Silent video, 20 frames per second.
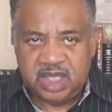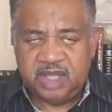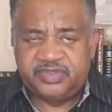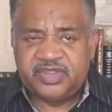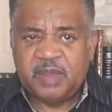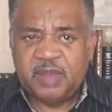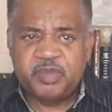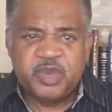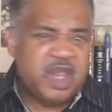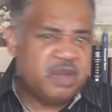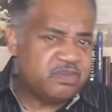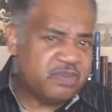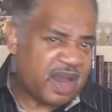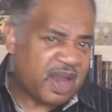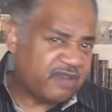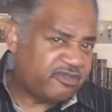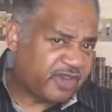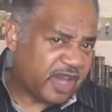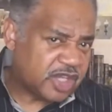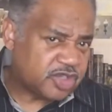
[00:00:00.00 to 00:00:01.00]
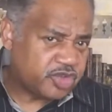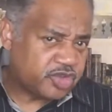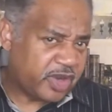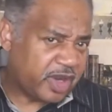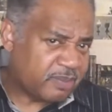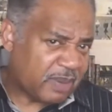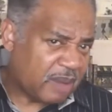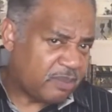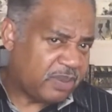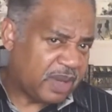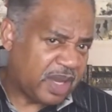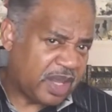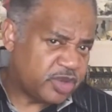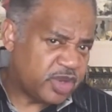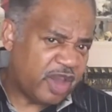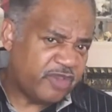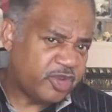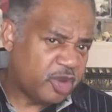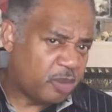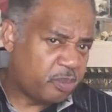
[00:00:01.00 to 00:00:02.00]
Except you eat my flesh, drink my
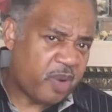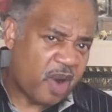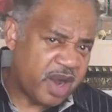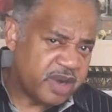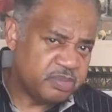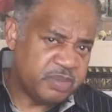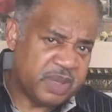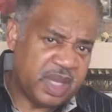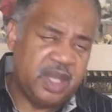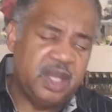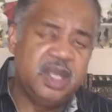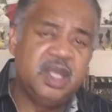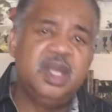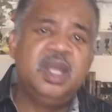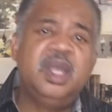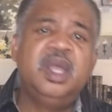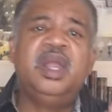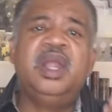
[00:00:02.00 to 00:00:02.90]
blood, you have no part in me.